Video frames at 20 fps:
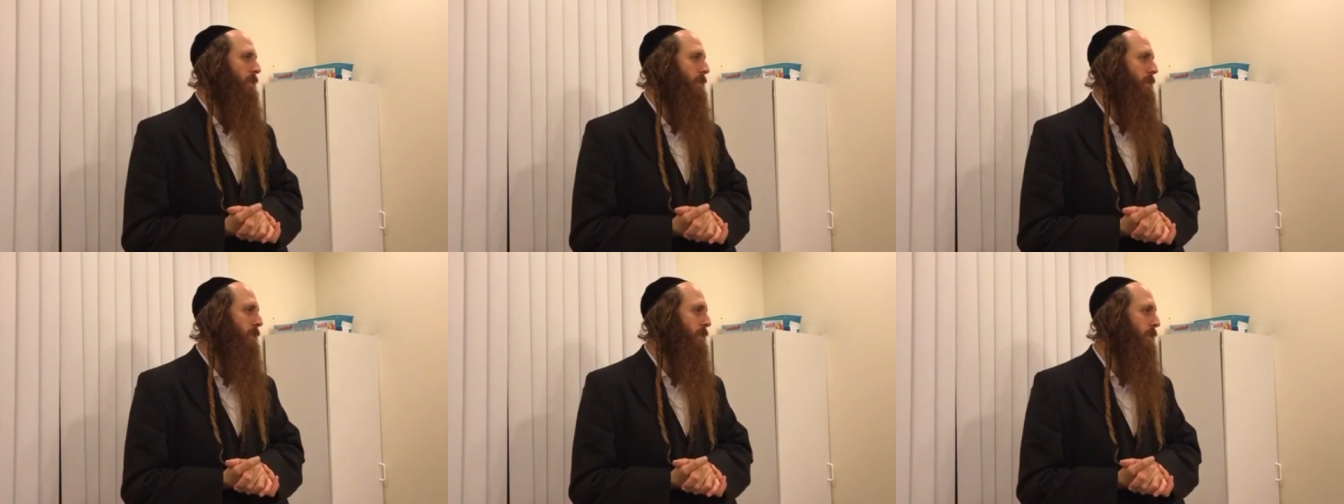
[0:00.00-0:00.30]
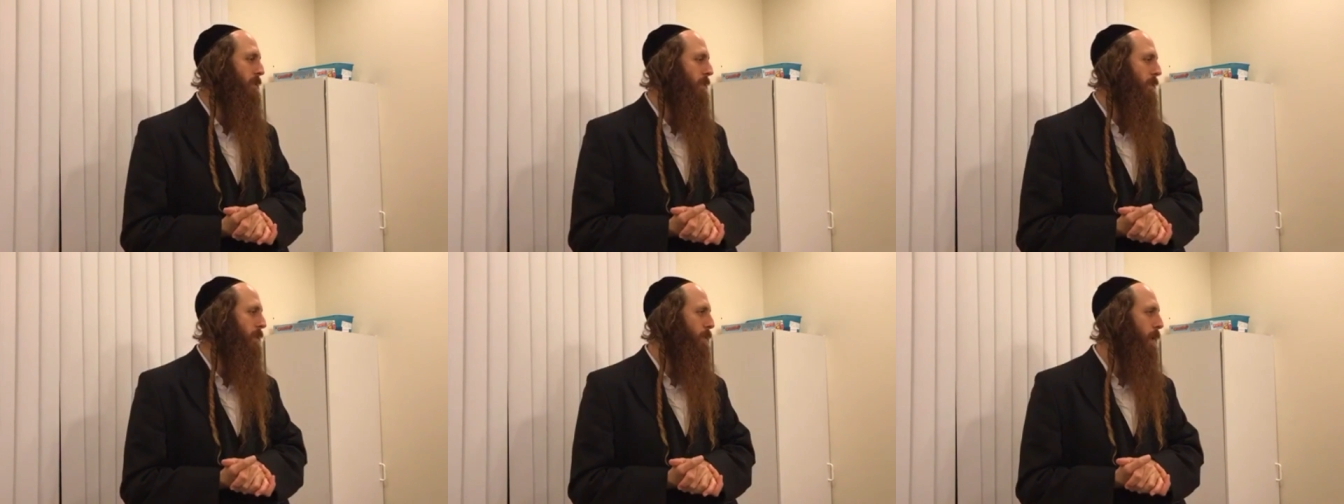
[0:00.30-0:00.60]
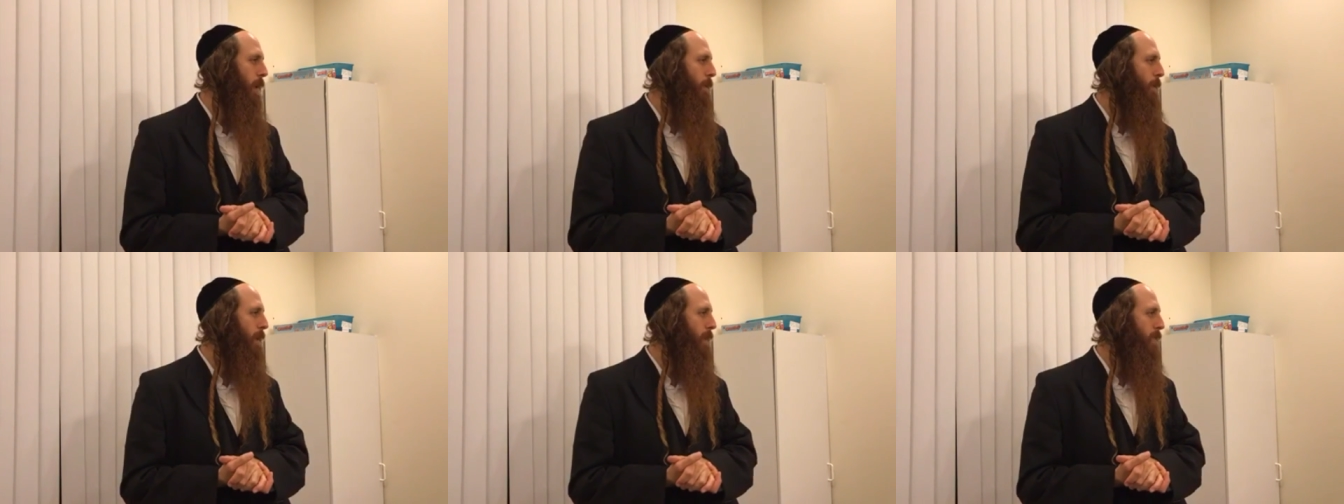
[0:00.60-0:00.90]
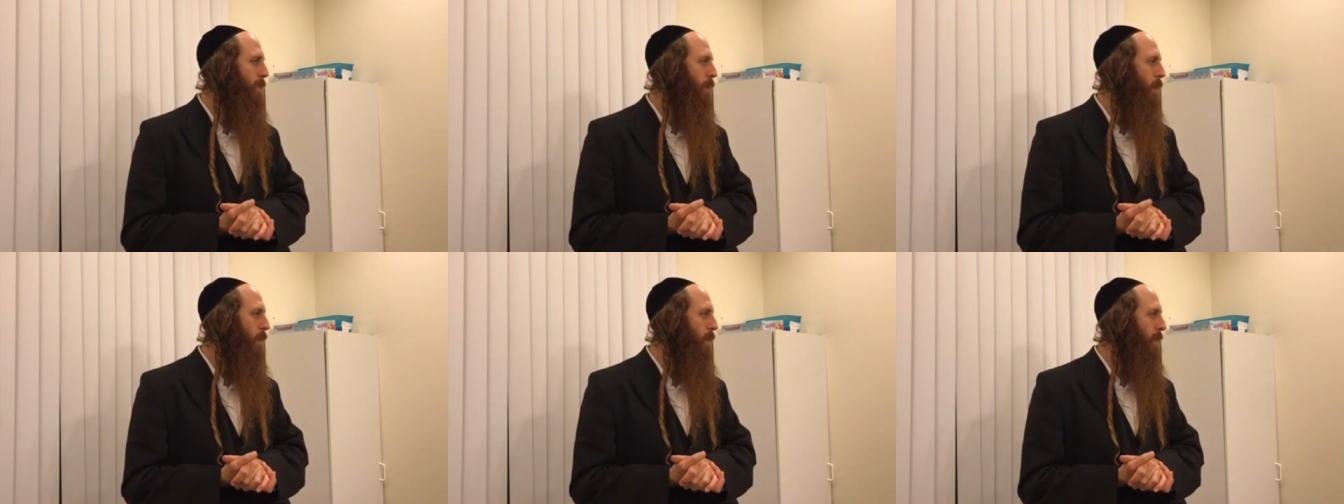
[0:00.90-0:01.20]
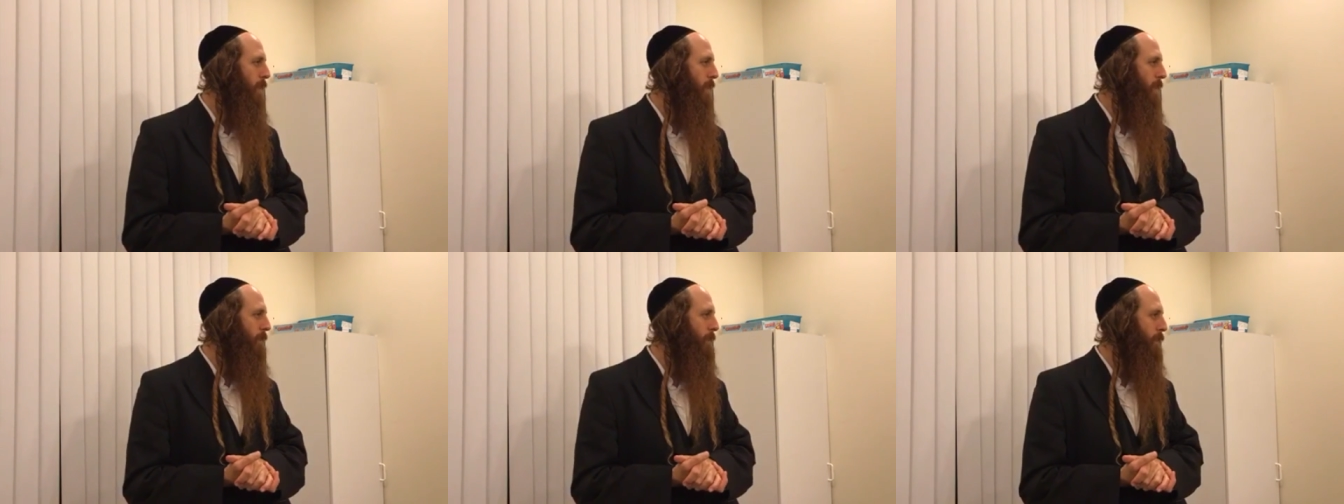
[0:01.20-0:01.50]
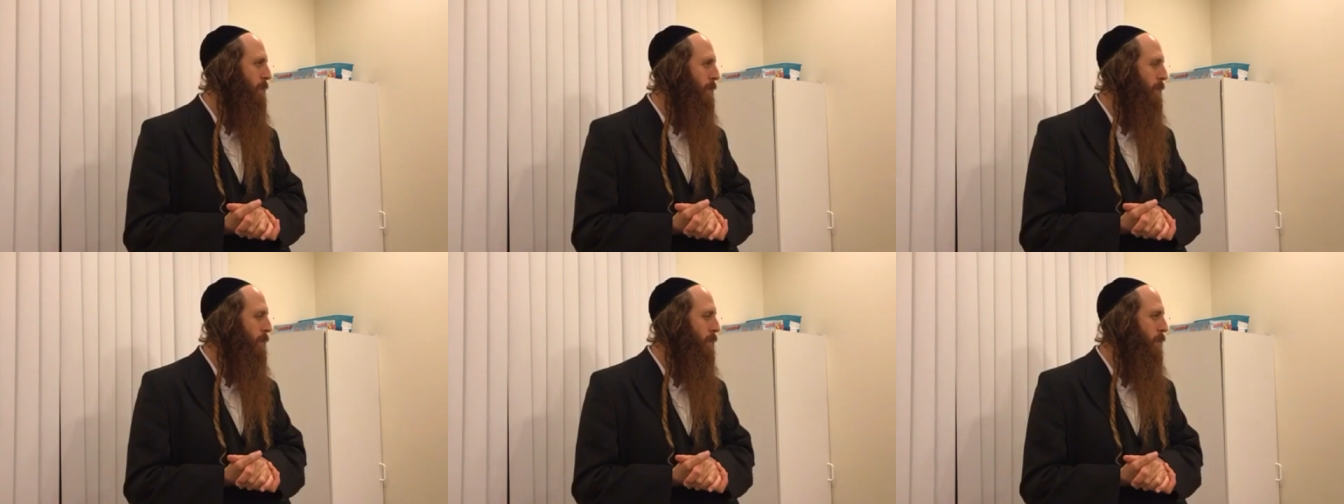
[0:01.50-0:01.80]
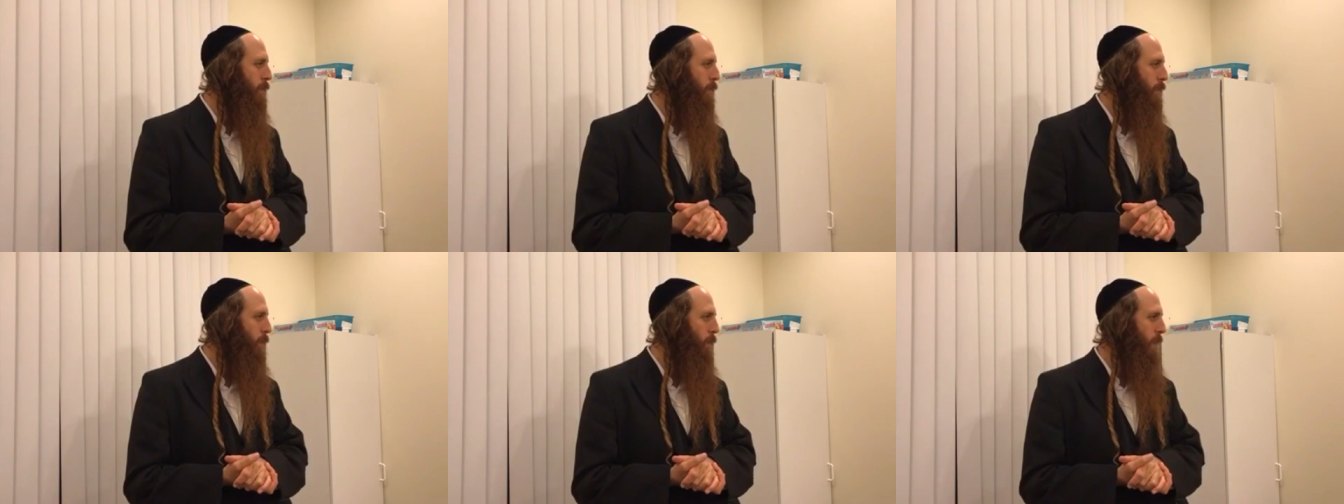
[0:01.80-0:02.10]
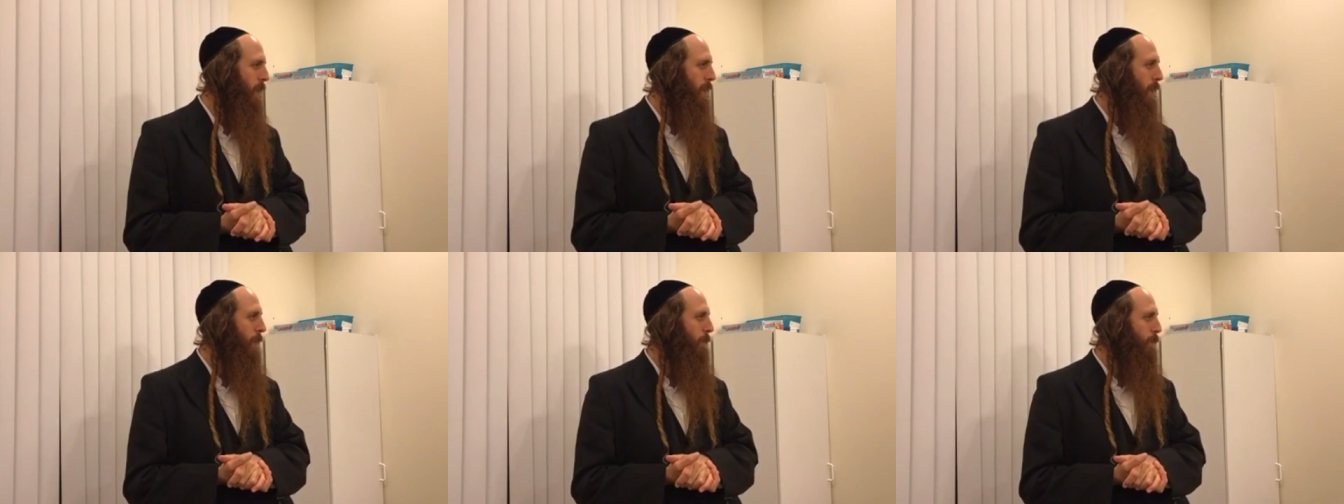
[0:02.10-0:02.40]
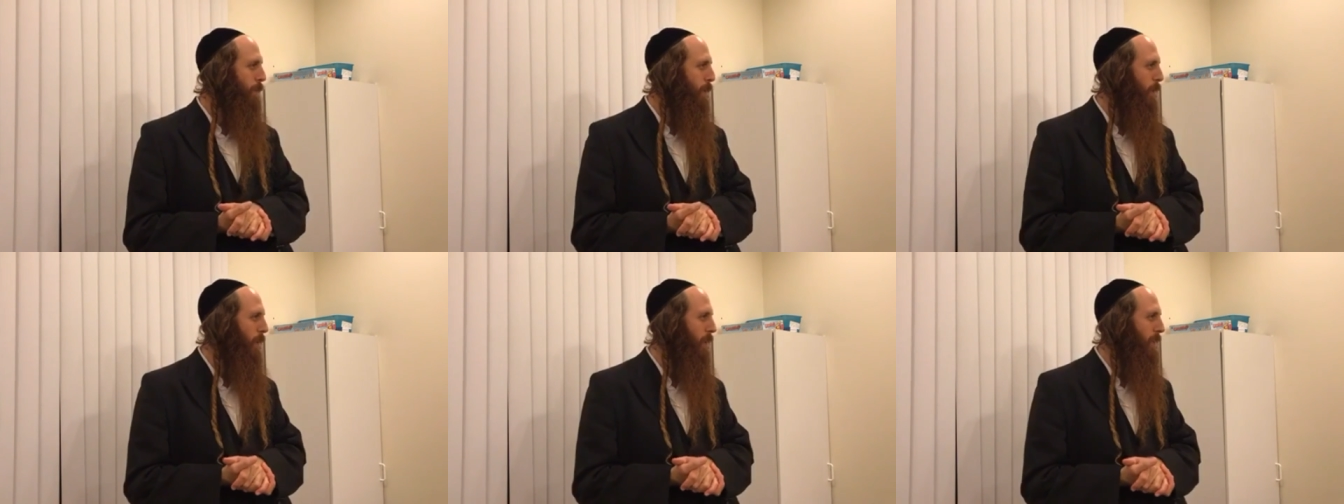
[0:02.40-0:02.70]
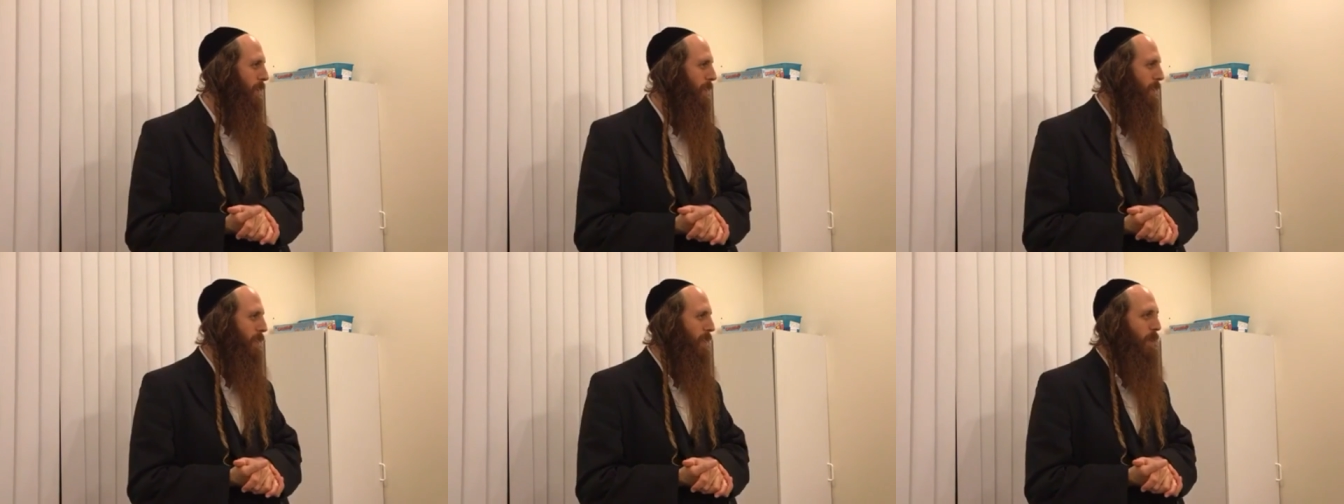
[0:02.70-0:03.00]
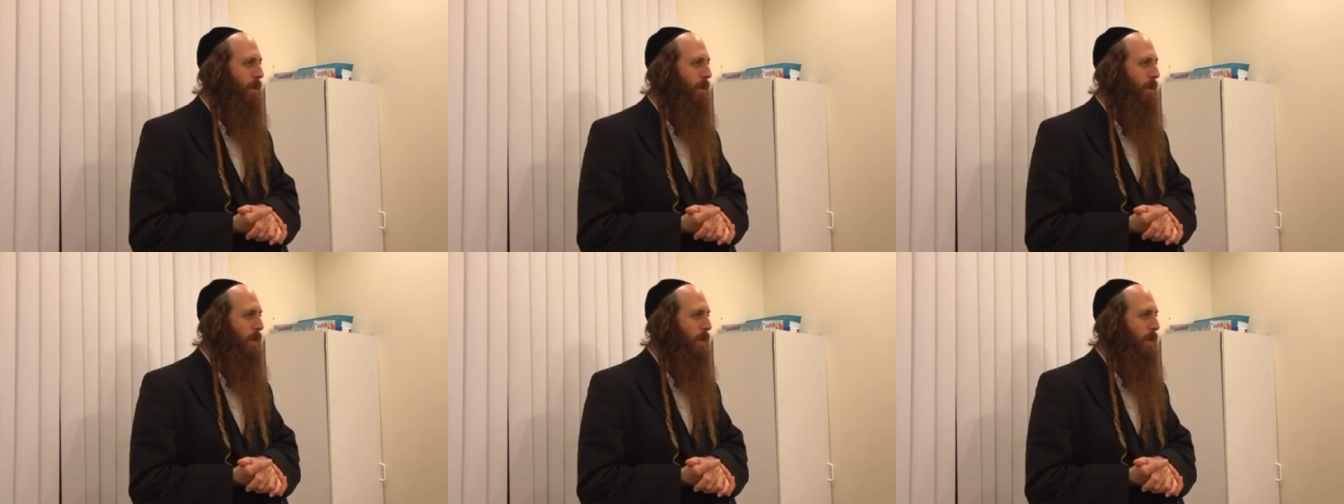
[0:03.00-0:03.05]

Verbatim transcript: The rabbis told him, you need to wake up early.